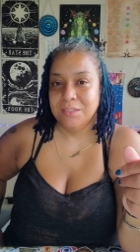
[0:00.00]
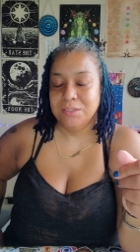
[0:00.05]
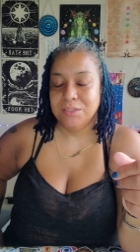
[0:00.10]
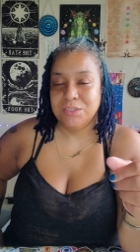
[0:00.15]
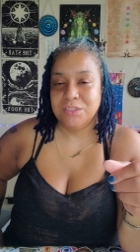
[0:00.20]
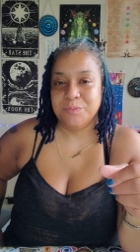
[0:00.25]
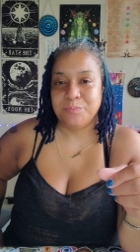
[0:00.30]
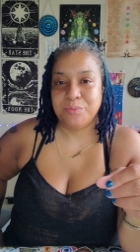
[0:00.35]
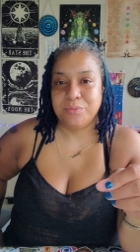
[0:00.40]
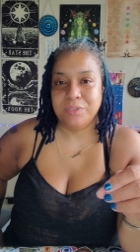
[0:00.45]

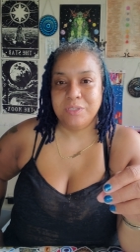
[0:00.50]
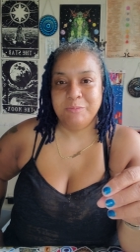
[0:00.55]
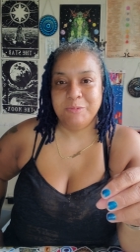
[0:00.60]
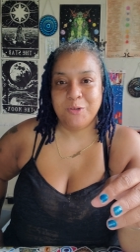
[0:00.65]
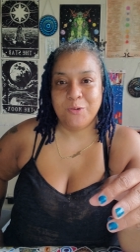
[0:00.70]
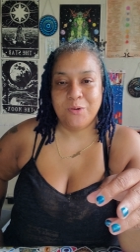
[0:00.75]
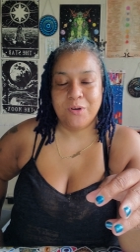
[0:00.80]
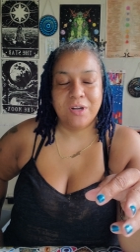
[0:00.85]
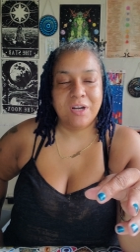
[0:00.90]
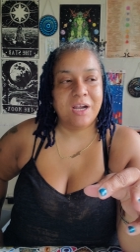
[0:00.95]
Supreme
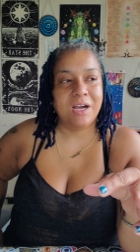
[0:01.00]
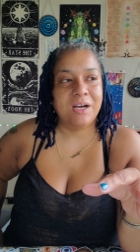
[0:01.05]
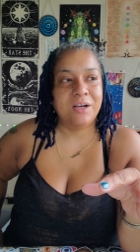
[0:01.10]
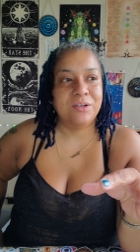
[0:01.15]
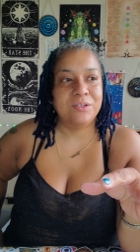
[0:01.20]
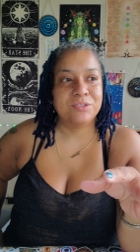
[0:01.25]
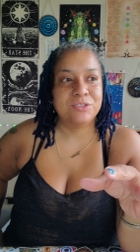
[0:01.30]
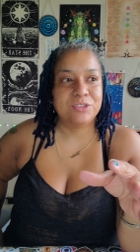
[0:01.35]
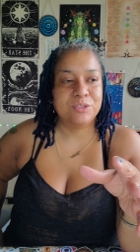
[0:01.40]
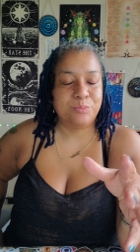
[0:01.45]

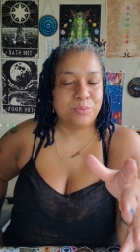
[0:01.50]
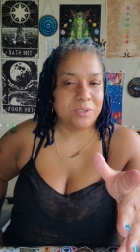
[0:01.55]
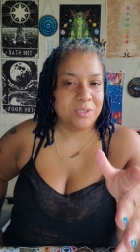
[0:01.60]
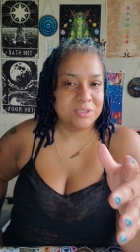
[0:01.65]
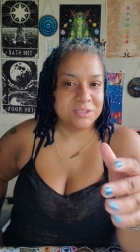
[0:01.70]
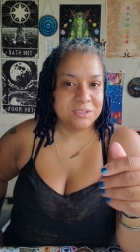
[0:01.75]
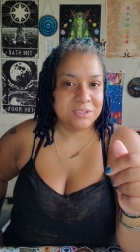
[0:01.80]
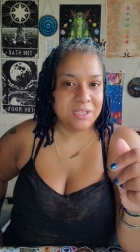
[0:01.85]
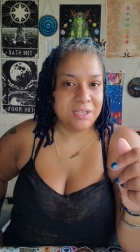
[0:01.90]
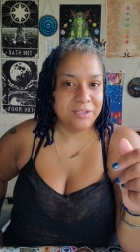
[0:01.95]
Courthouse, the
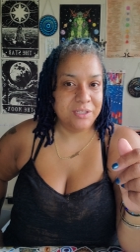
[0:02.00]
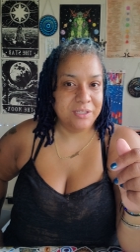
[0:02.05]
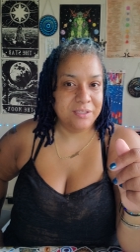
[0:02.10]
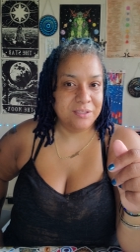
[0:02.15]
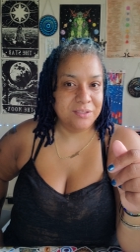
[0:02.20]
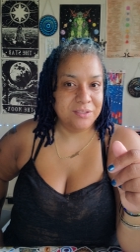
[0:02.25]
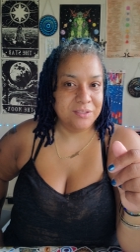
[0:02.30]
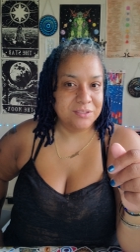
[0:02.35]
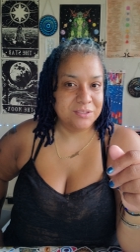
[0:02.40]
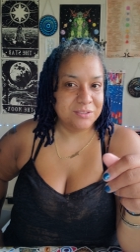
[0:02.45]
Bronx County
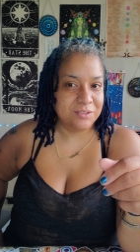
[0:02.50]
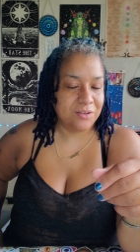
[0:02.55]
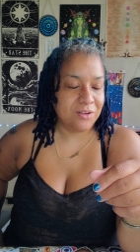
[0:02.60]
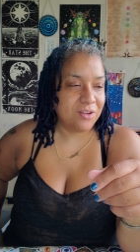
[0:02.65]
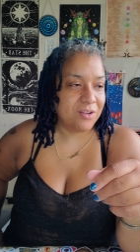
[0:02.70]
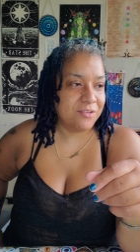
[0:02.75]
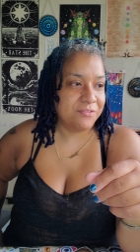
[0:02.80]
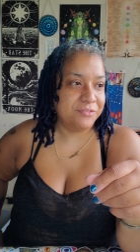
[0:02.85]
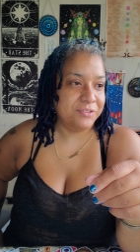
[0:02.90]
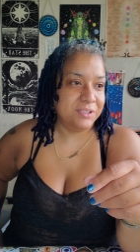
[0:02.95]
Clerk's
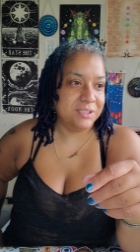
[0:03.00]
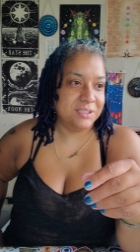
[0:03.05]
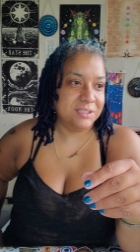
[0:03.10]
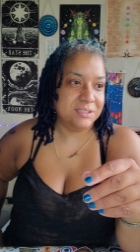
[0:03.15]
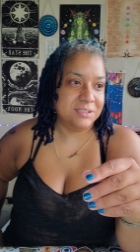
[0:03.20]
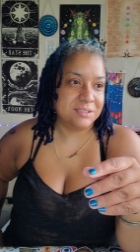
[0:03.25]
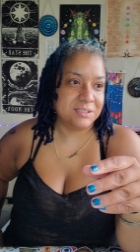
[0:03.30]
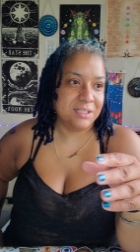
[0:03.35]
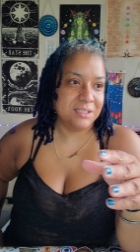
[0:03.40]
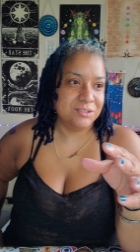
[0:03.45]
Office.